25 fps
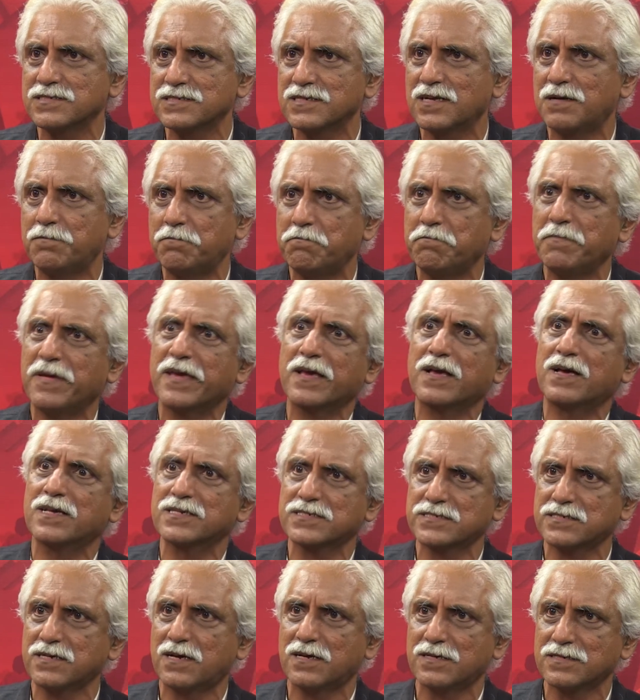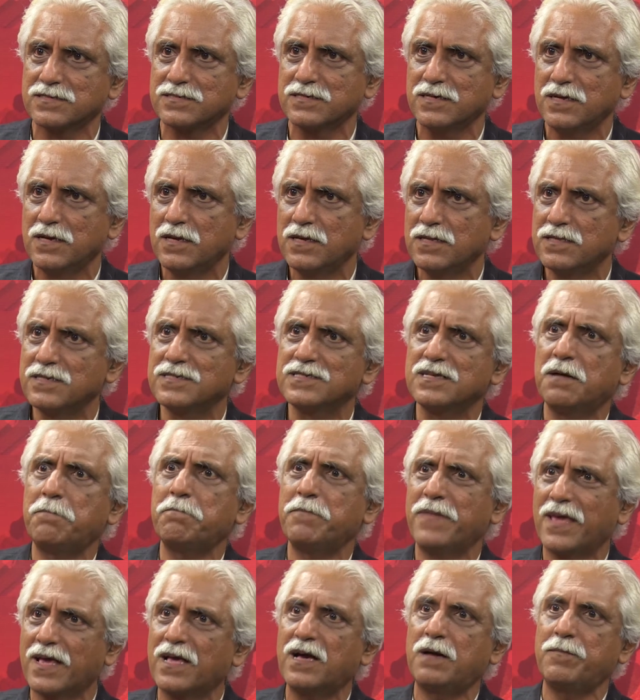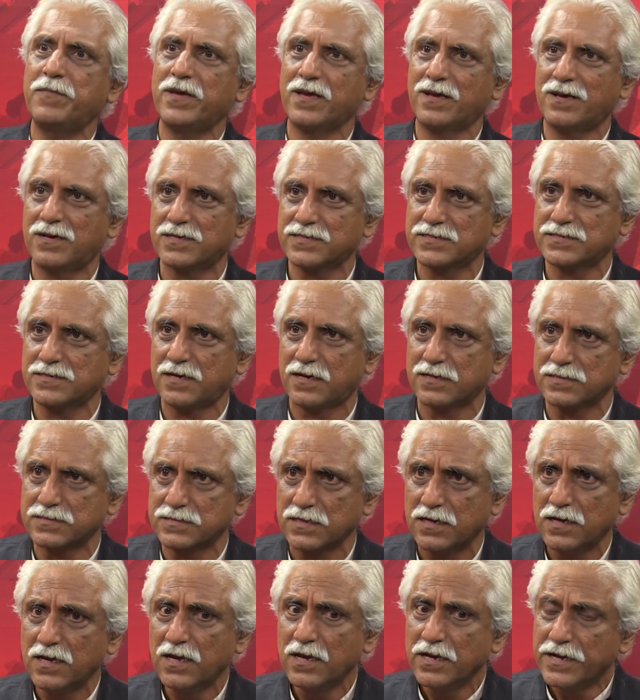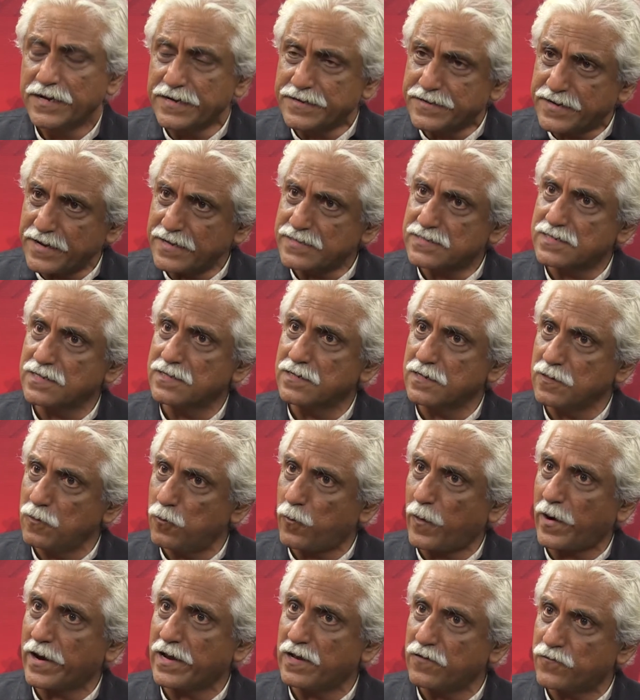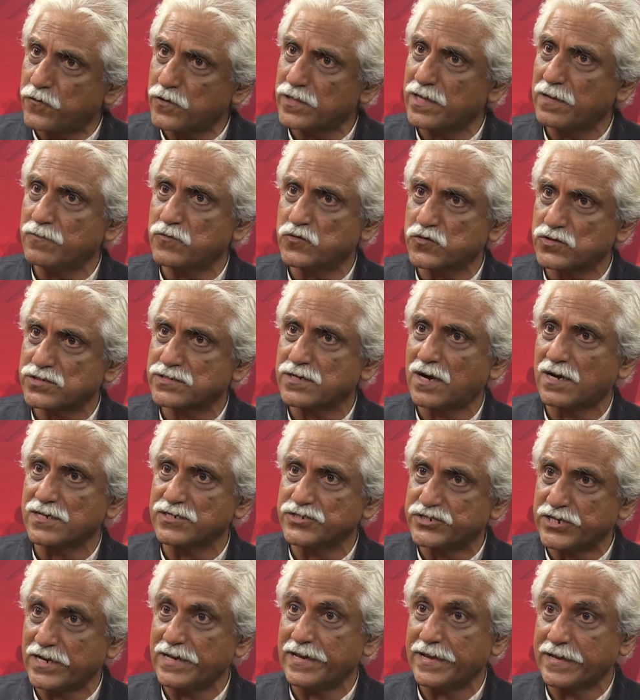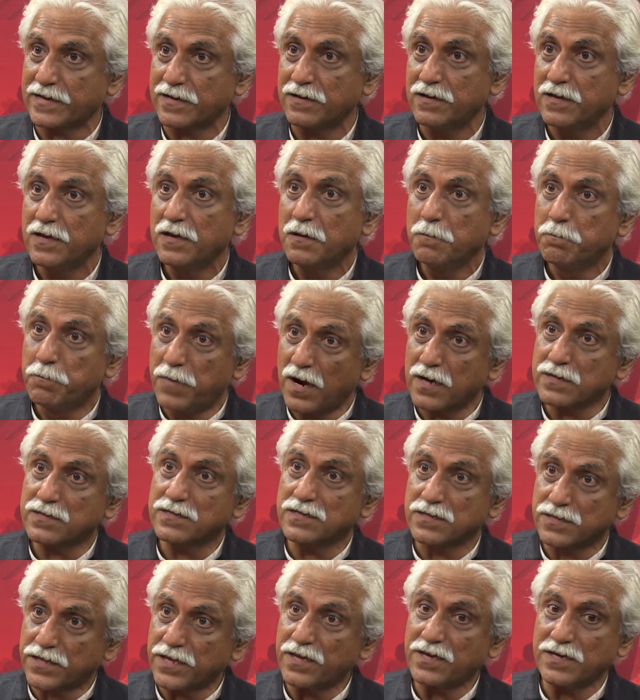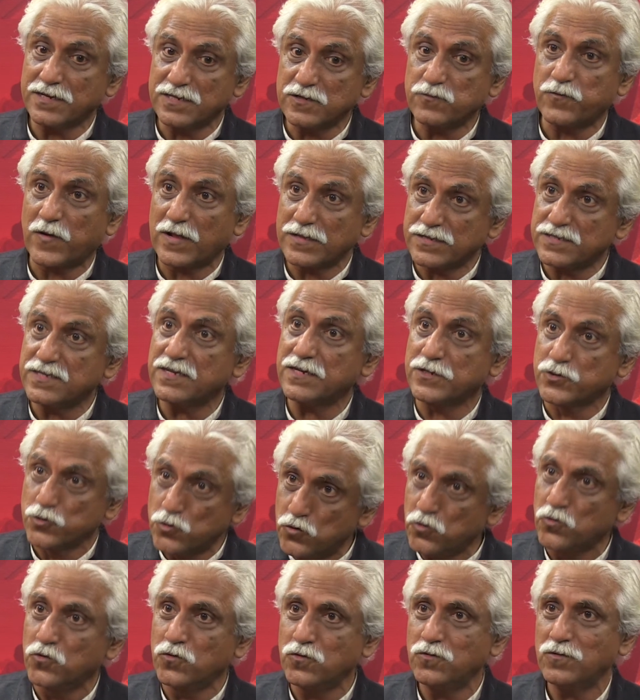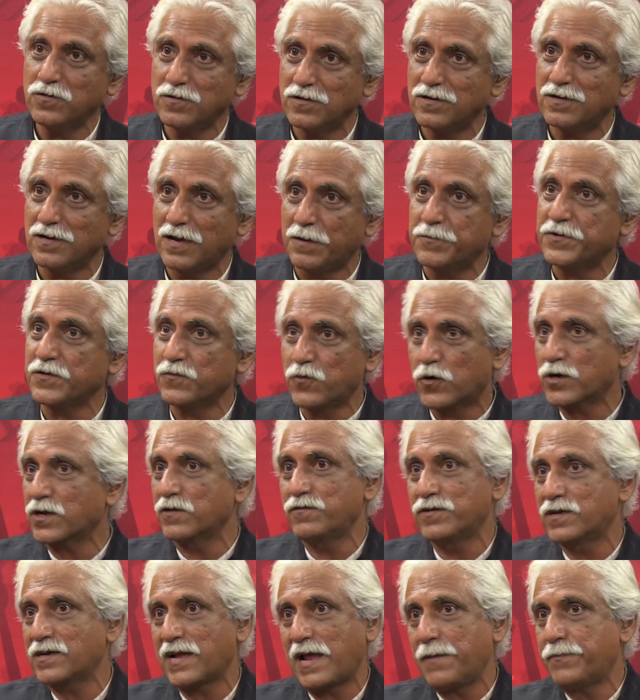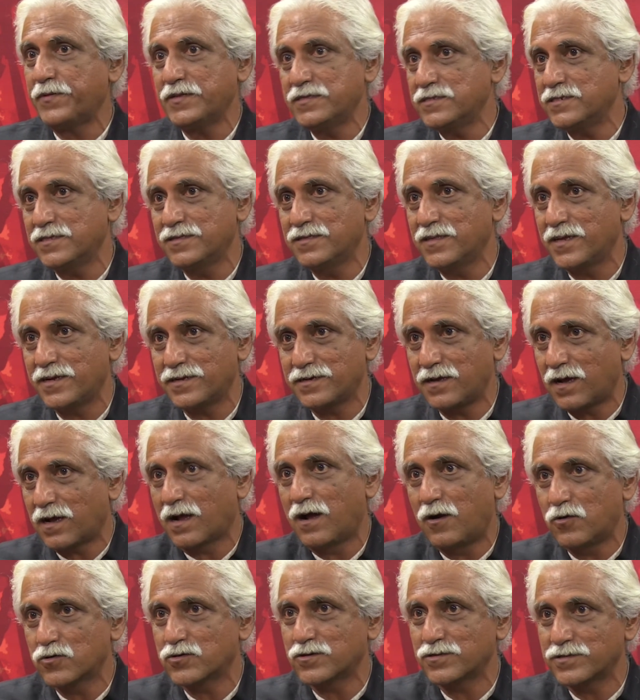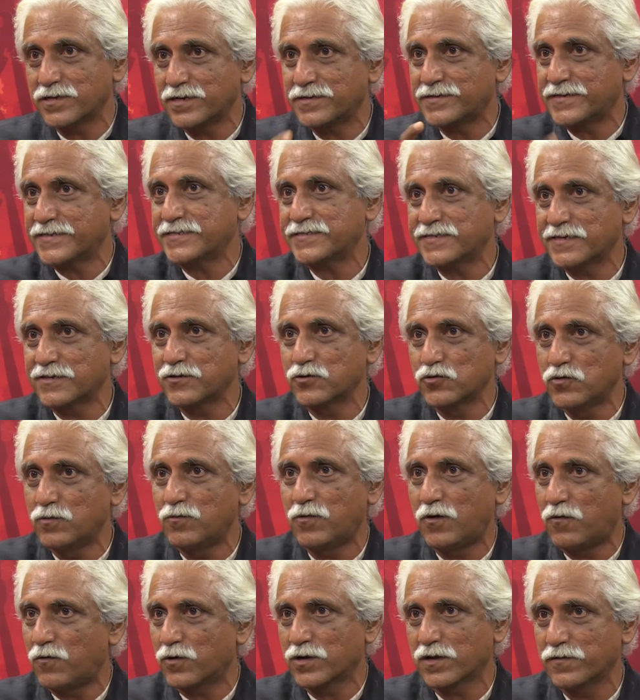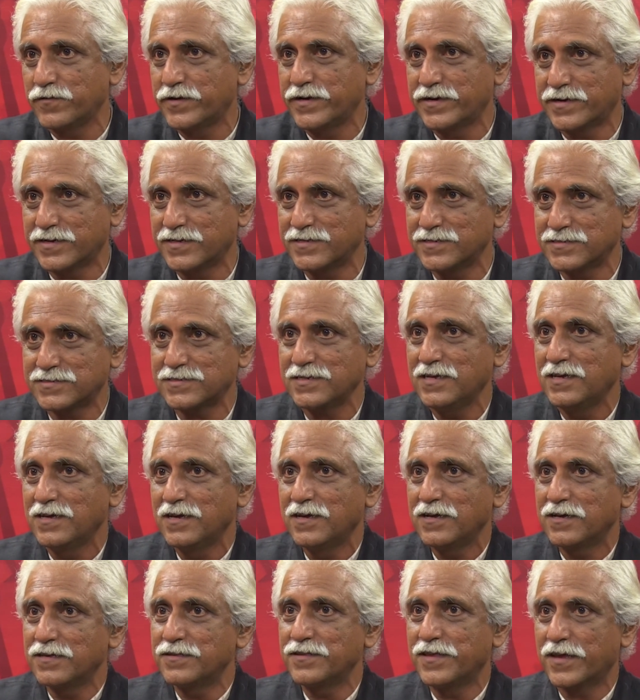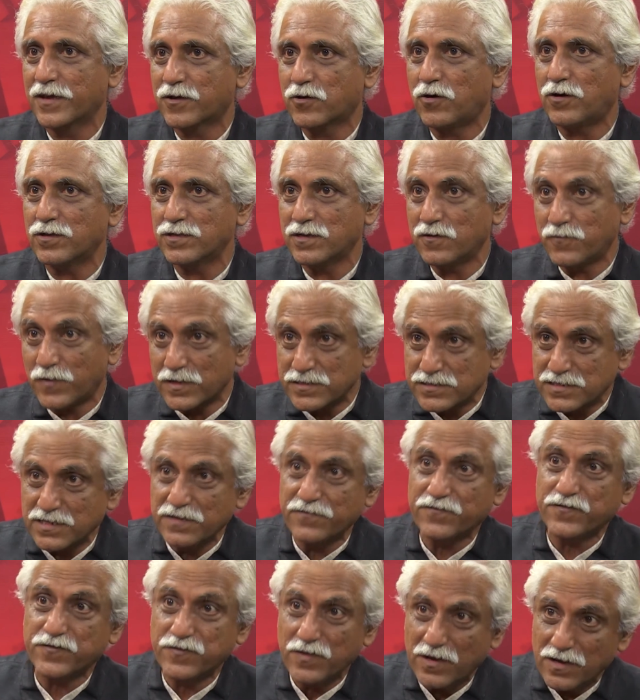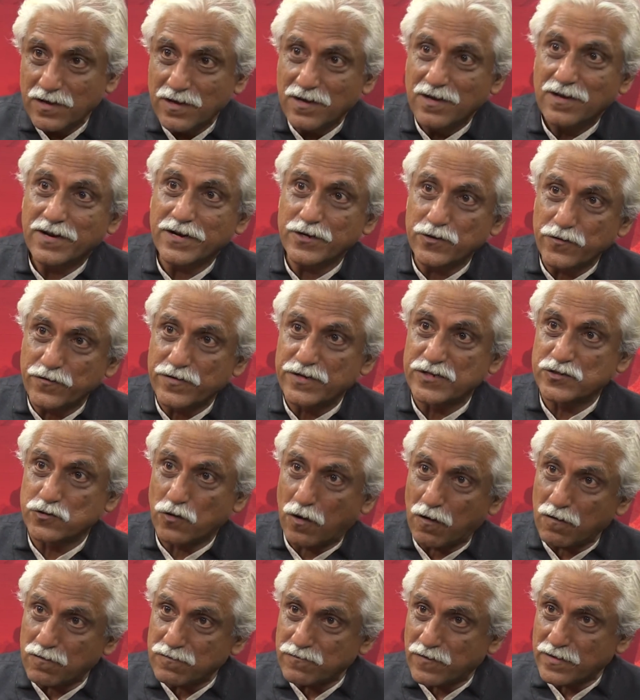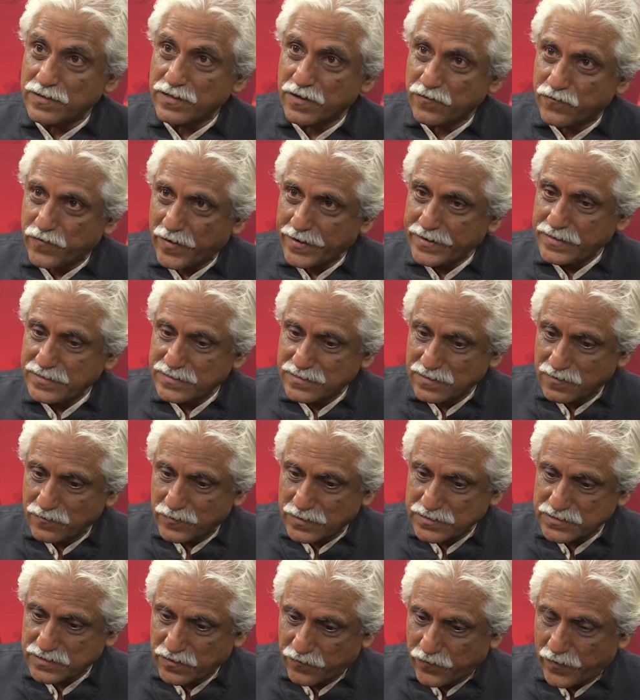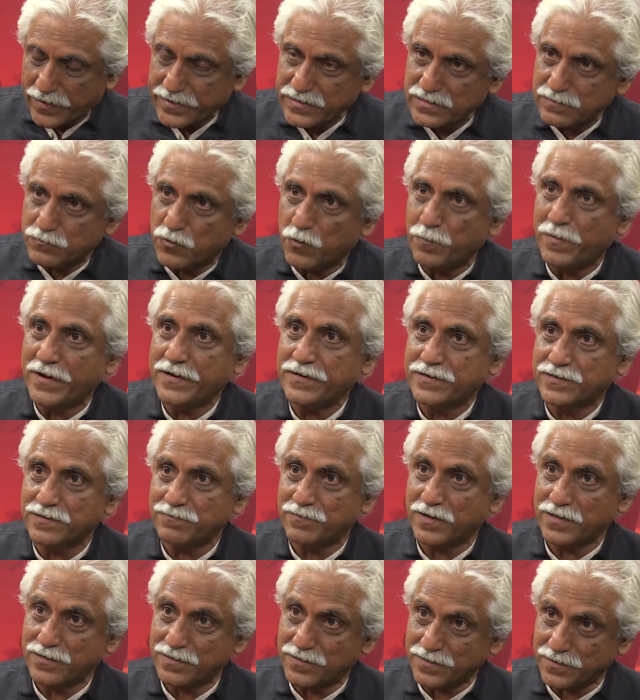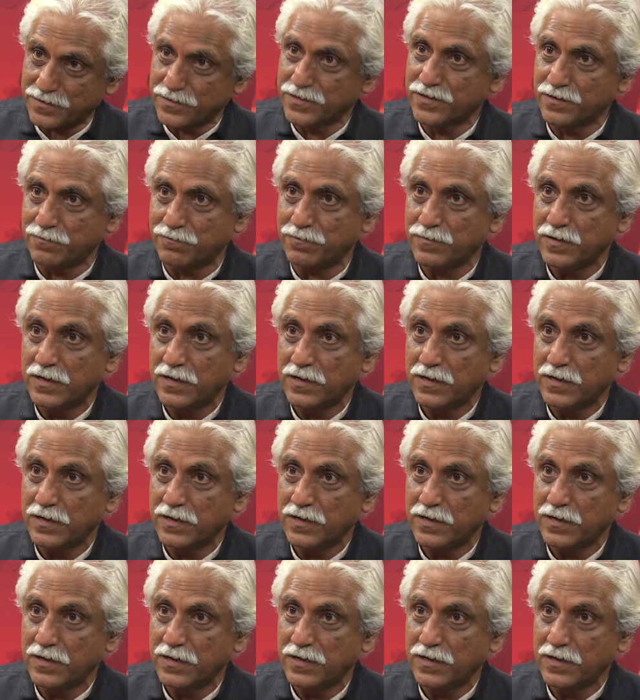are mega stars. These are mega stars. It takes a little while for them to start gelling. But the thing is, once they do, I mean, whatever happens in their dugout or their dressing room or whatever it is in their corner, once they've kind of resolved, once they find the momentum and the rhythm,